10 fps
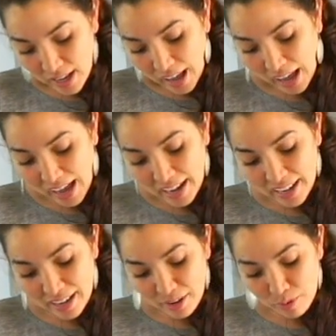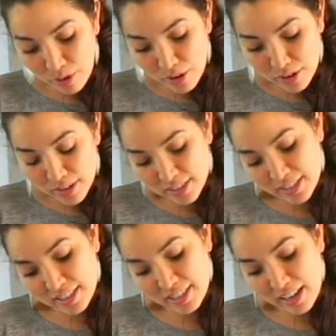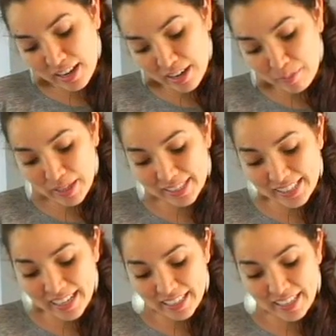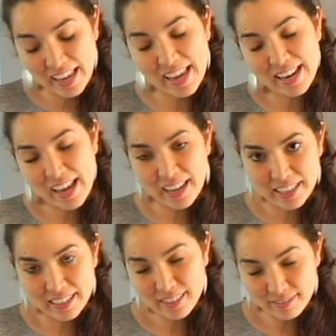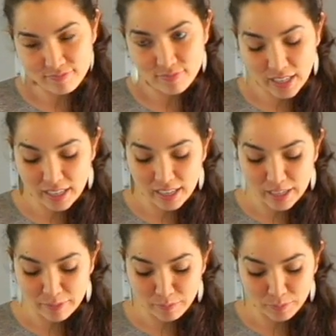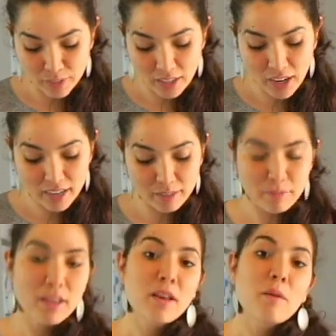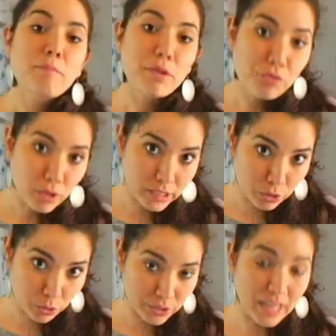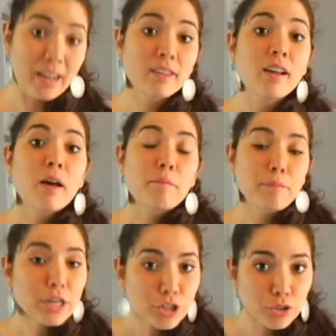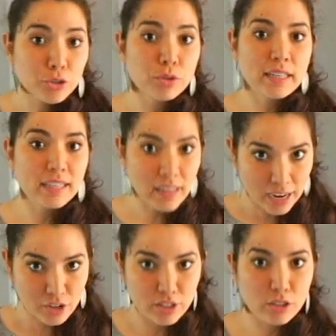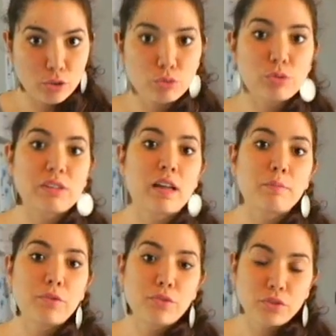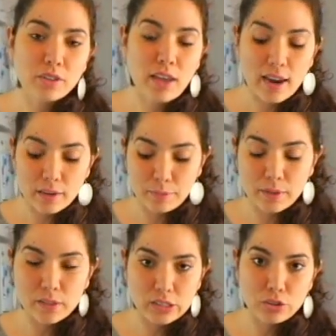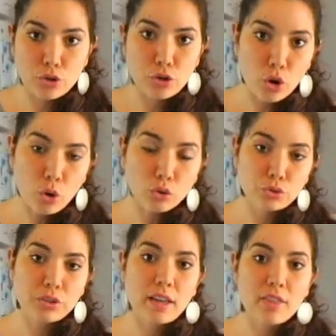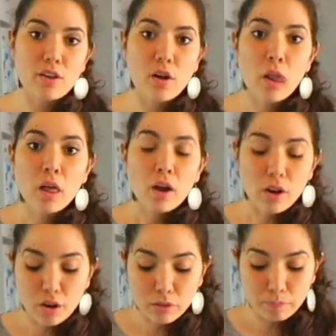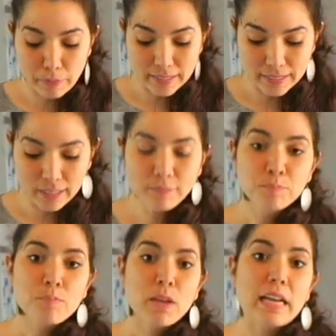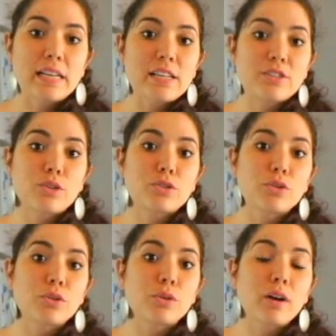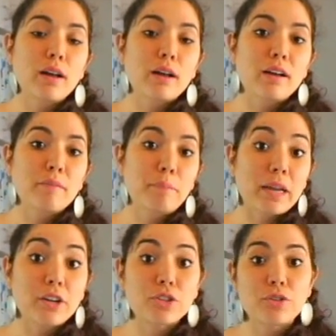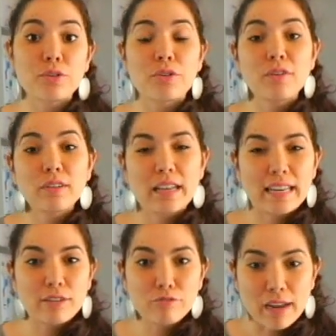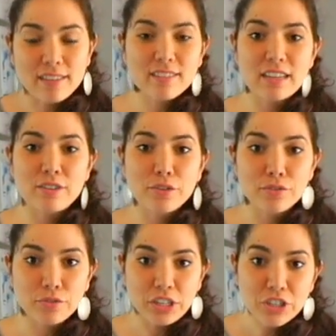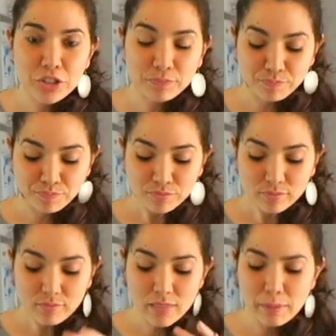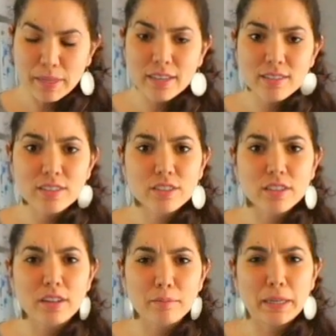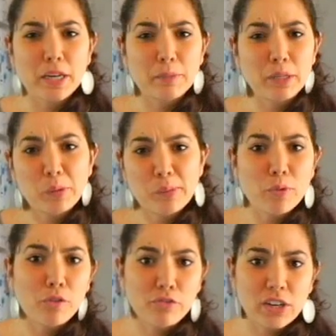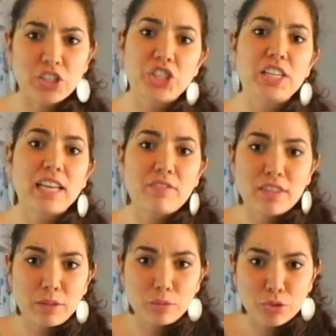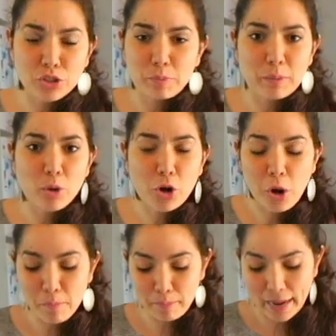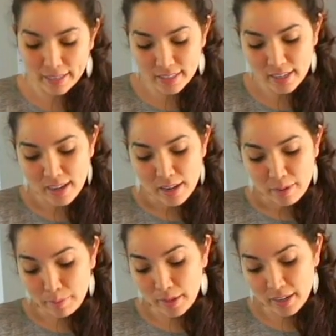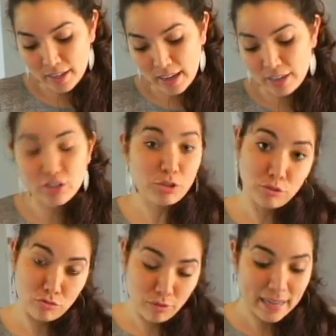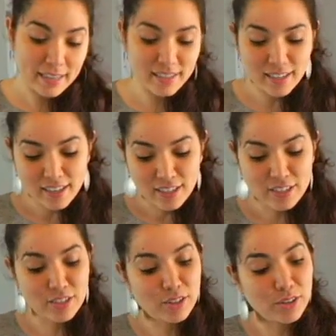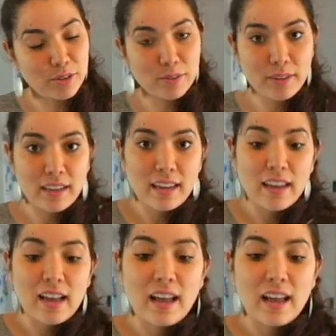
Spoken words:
I was a bit excited, and I cut it before it cooled down. Make sure it actually cools down before you cut it, because it's gonna hold together a lot better. And it's also better to let it rest in the fridge, because it's gonna become a little bit more fudgy and everything will just be more compact. But I just couldn't wait. So here